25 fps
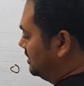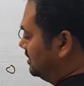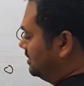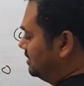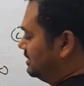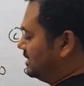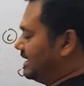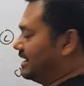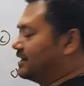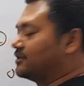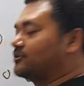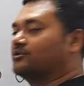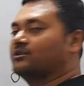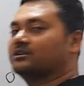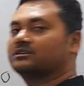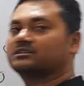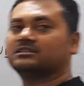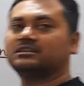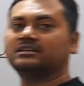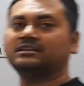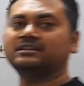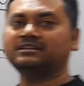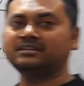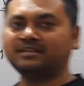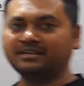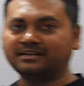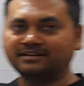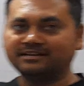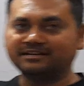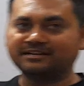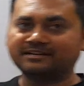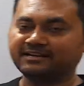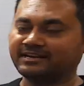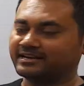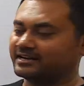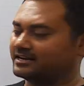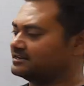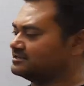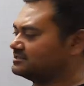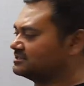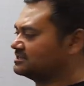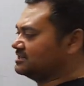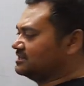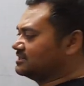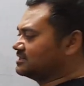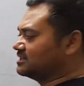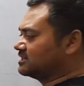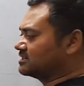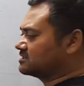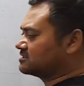Language. In India,
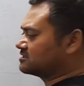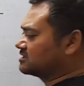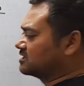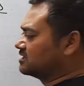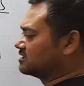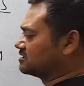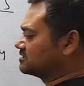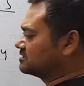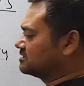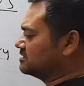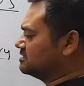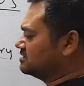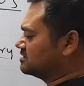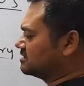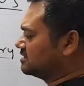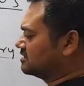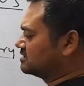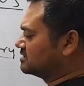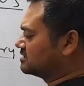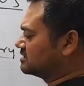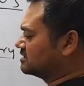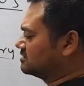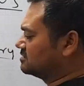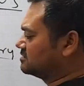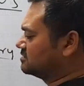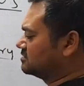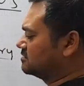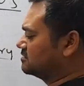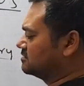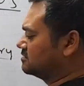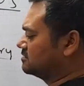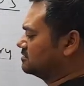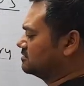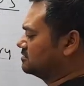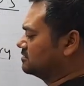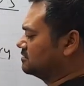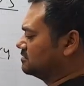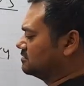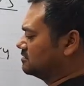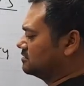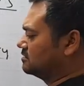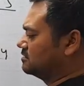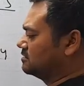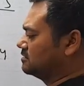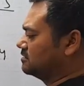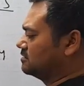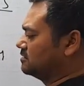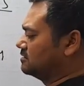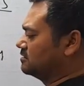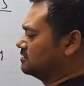there are 1300
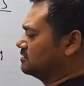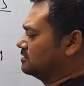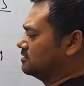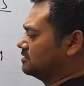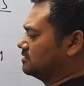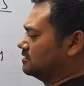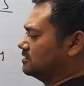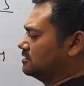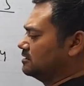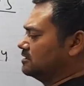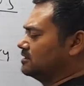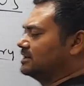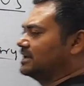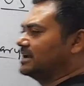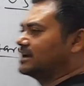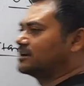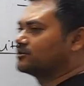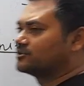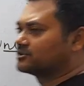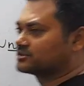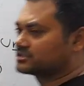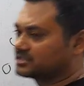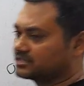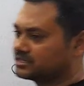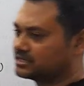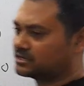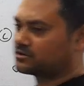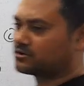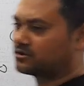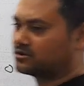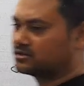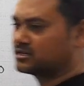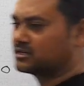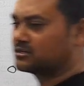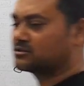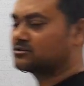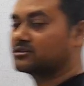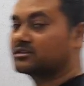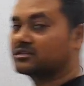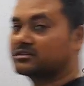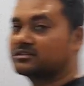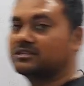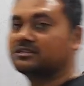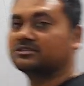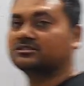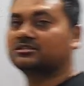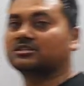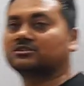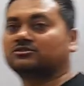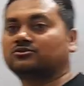languages according to the
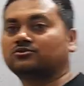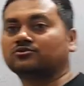census